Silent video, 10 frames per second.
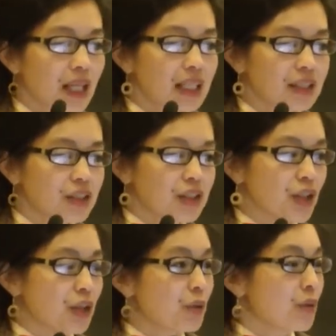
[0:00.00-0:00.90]
and
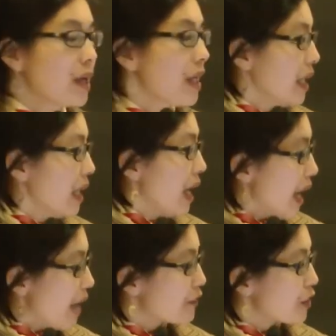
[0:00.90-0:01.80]
so
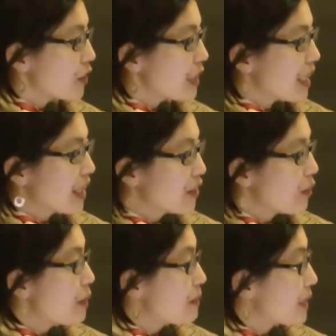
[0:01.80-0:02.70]
after looking at
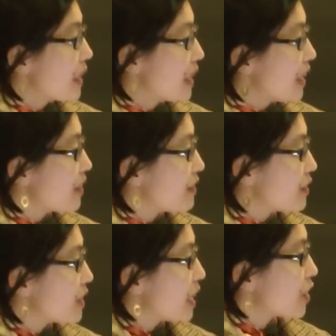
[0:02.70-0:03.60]
the website, I was